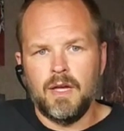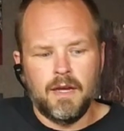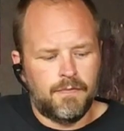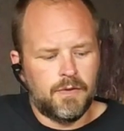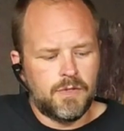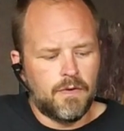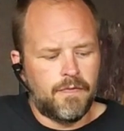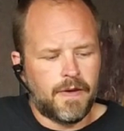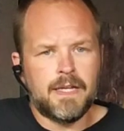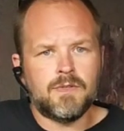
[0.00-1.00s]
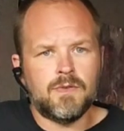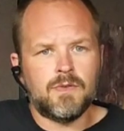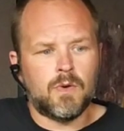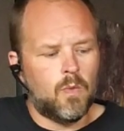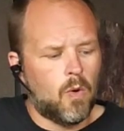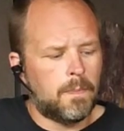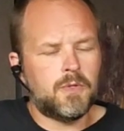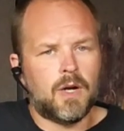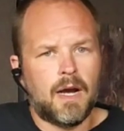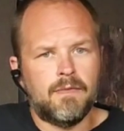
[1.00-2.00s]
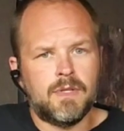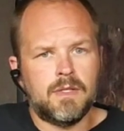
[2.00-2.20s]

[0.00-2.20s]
If there's no phasers or warp drives